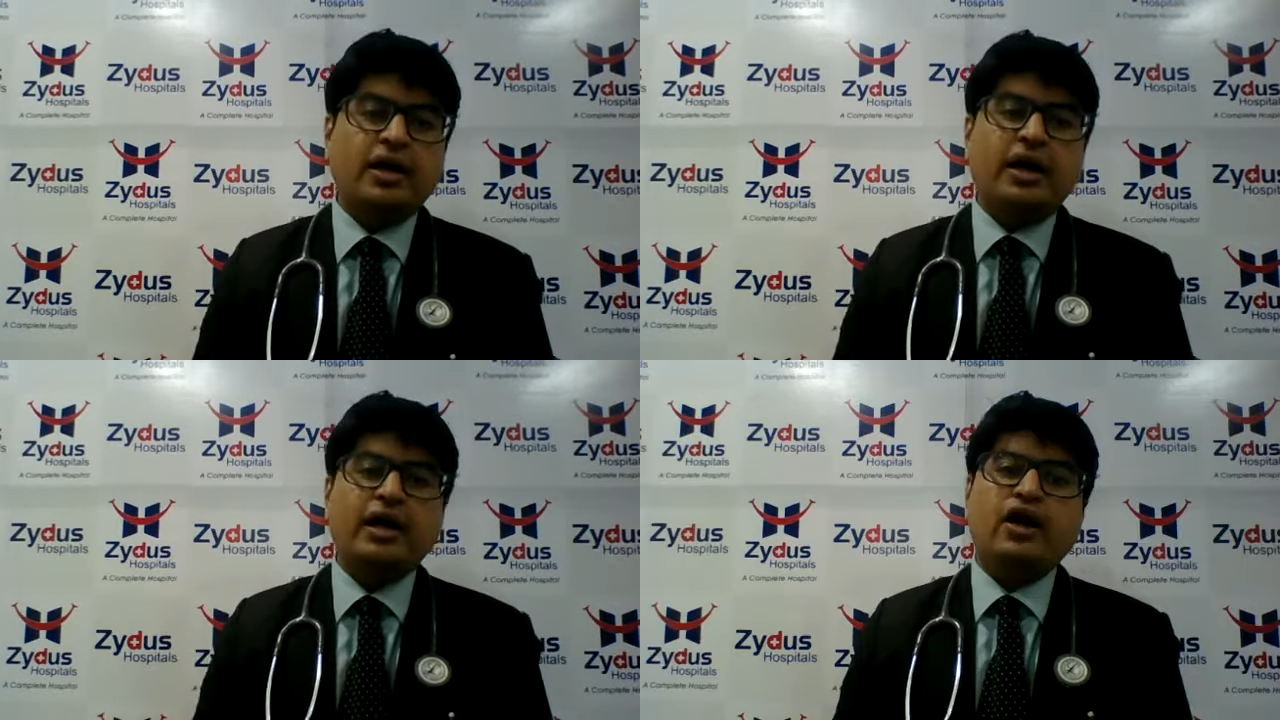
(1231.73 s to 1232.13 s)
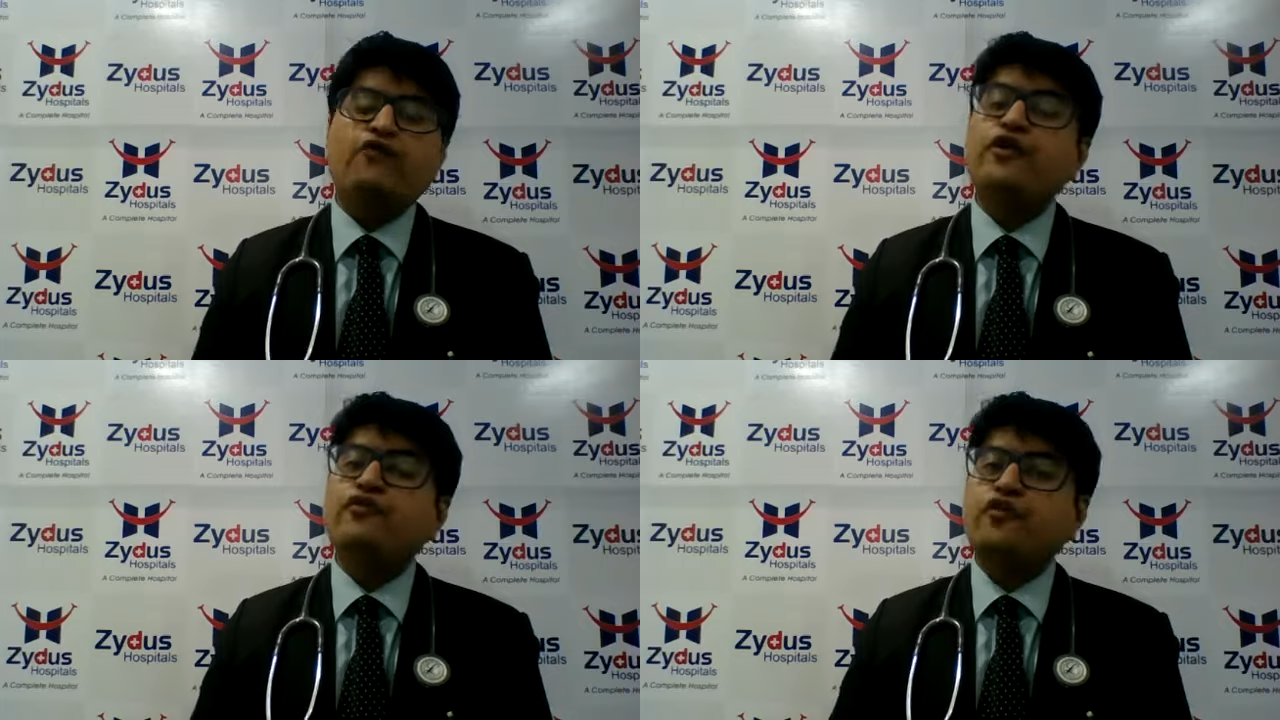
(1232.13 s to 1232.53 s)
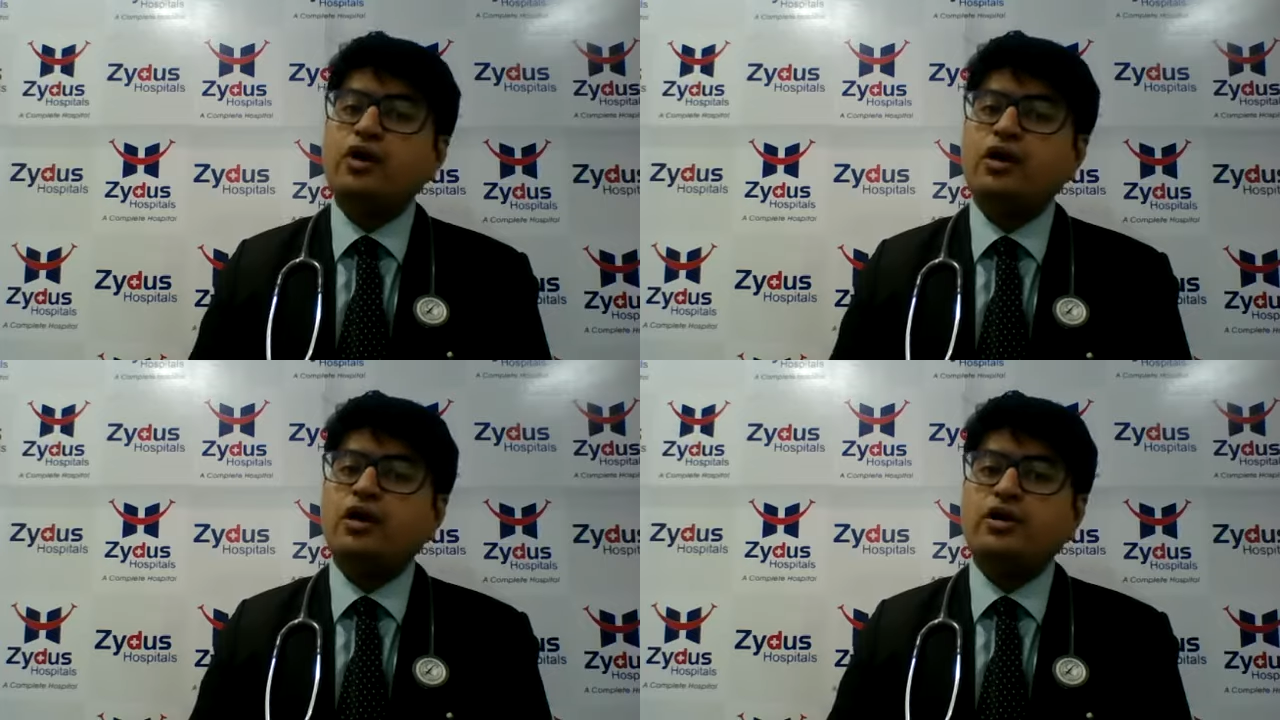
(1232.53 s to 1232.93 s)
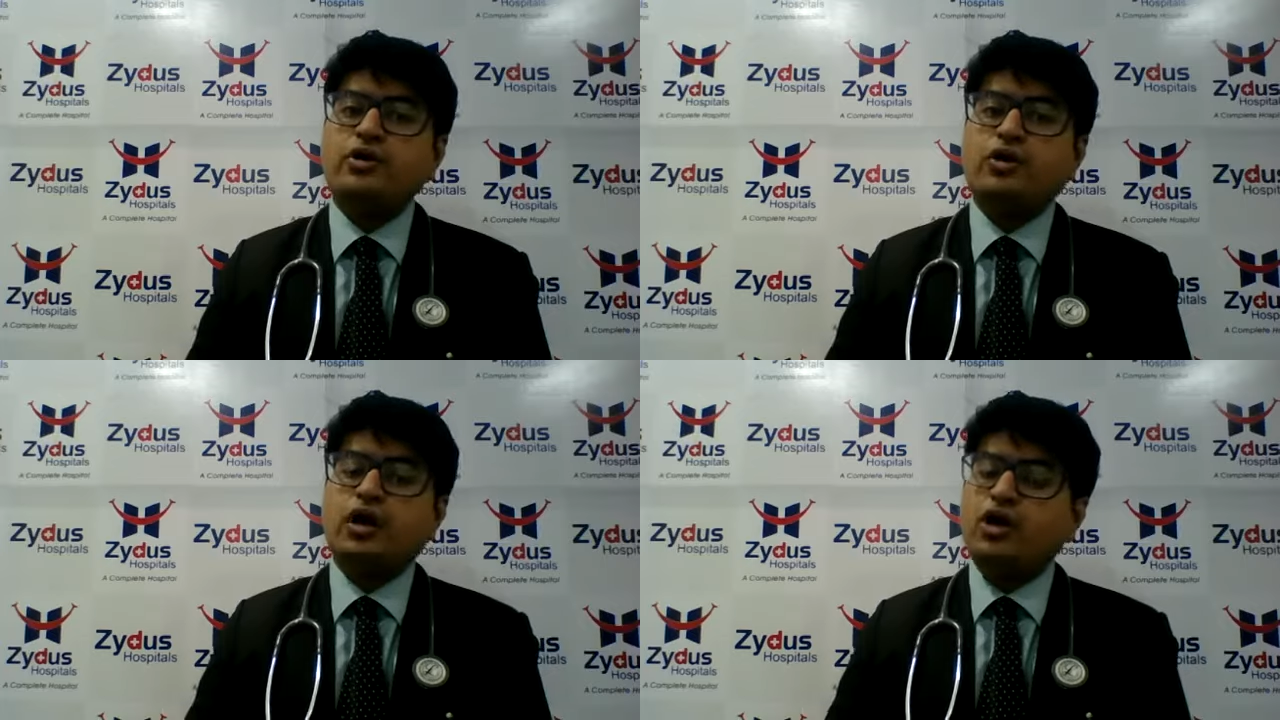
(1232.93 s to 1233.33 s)
and often for
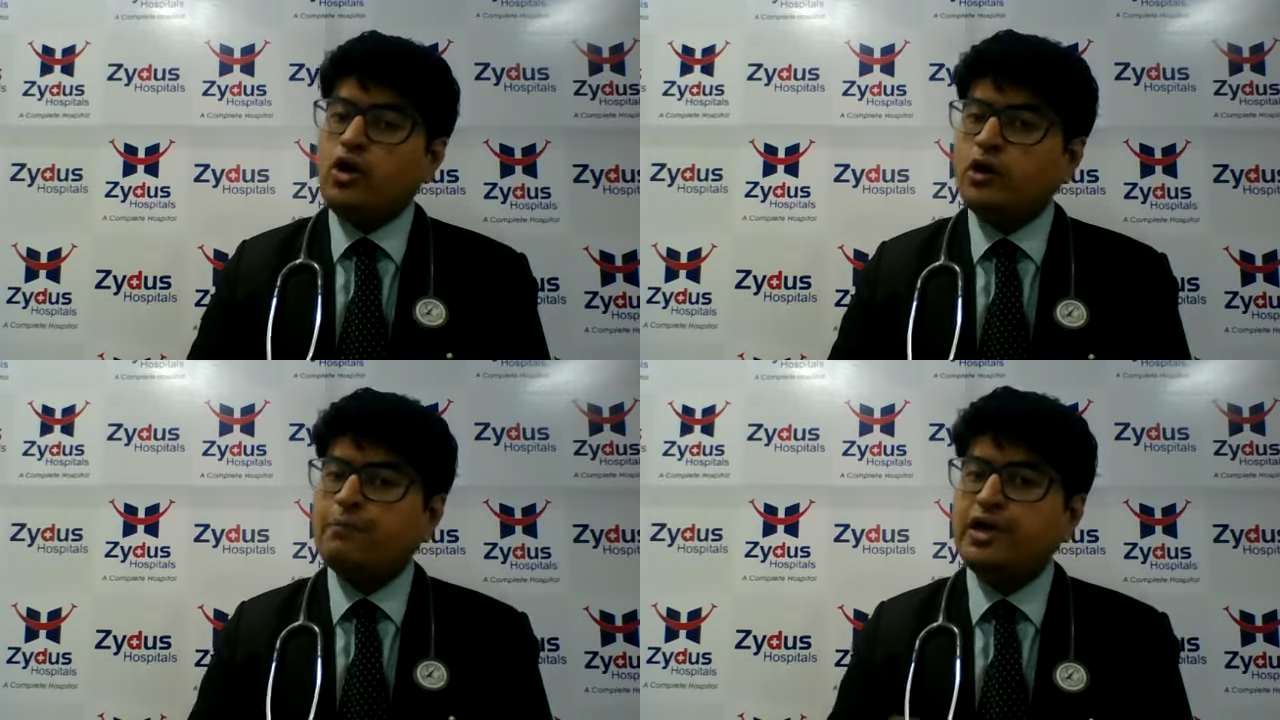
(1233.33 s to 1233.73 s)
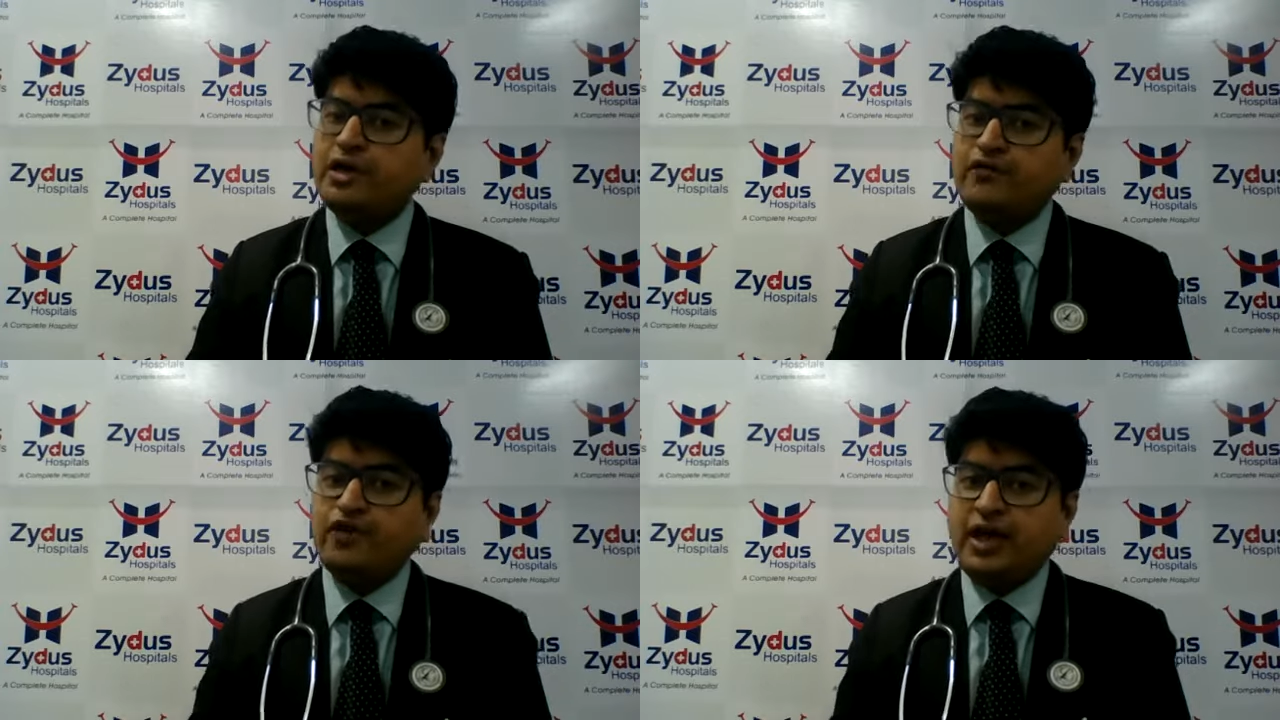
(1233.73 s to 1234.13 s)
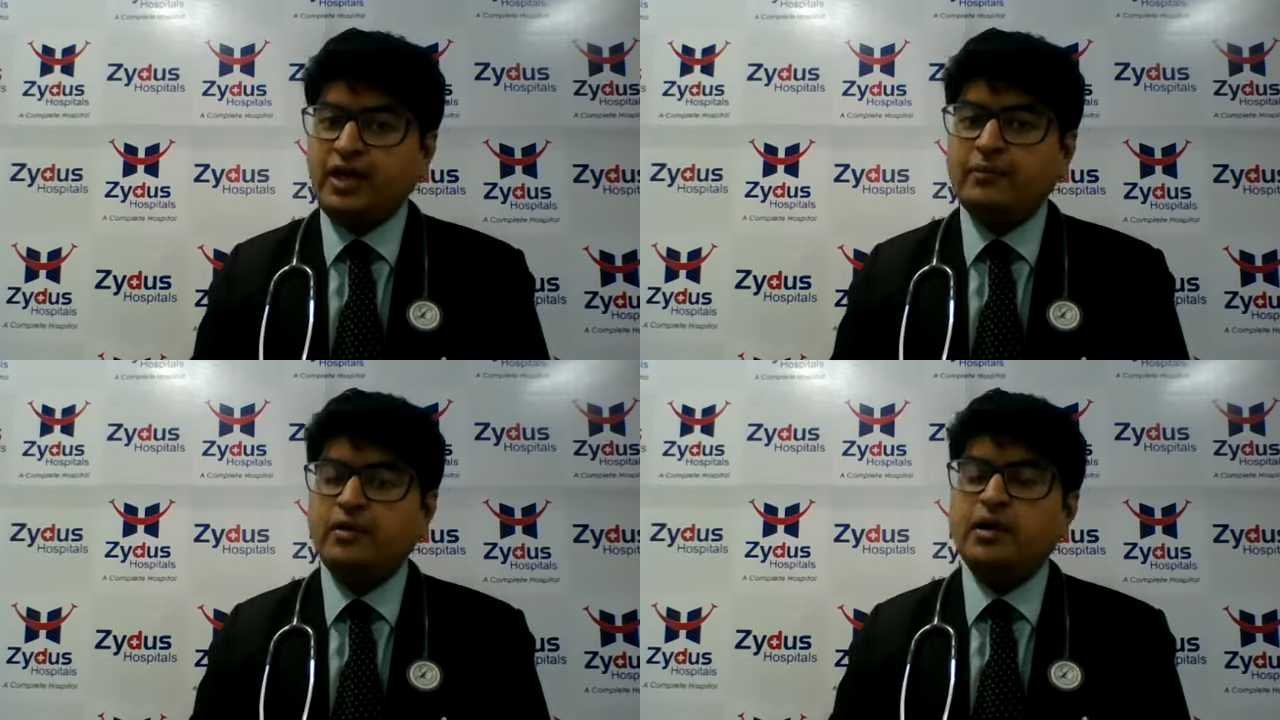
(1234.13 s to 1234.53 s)
a long period of time,